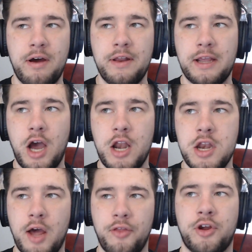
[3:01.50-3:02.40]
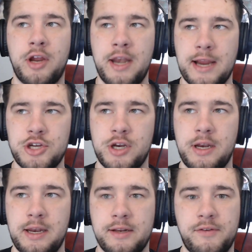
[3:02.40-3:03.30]
like another connection
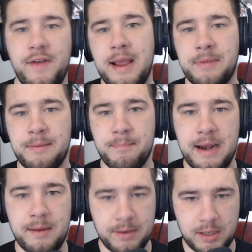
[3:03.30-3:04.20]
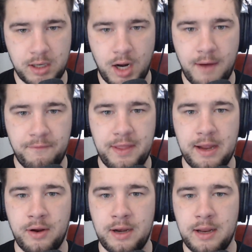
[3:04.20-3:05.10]
in his family might have been cut off
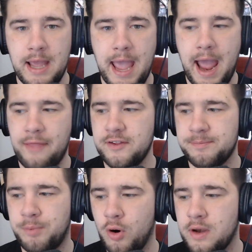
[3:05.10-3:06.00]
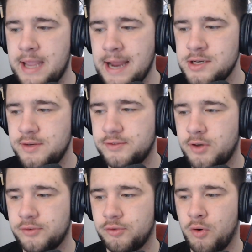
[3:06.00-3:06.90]
there. And at this point, he actually
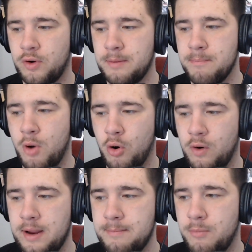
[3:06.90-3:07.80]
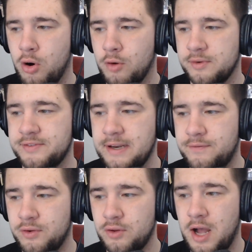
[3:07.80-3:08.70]
starts growing more and more
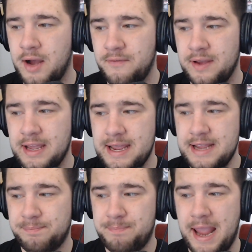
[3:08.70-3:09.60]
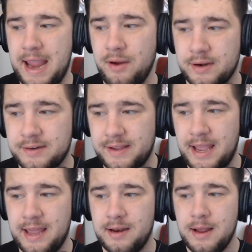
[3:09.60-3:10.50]
resentful of his parents
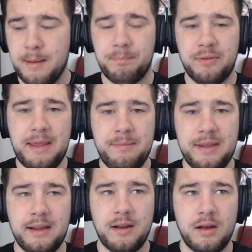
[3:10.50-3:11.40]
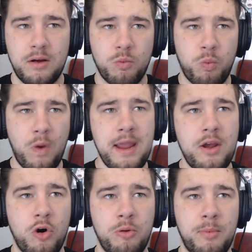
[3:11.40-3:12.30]
and blaming Rei
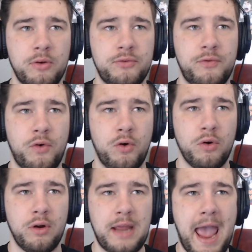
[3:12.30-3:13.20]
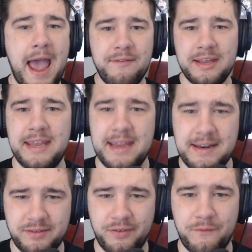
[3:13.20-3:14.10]
almost for having
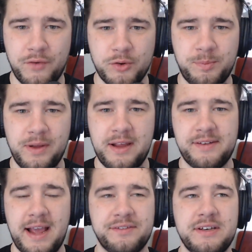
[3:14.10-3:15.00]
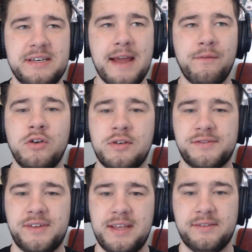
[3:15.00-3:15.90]
kids in the first place, as Endeavor
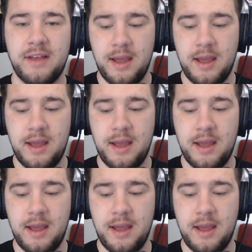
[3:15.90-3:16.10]
just sees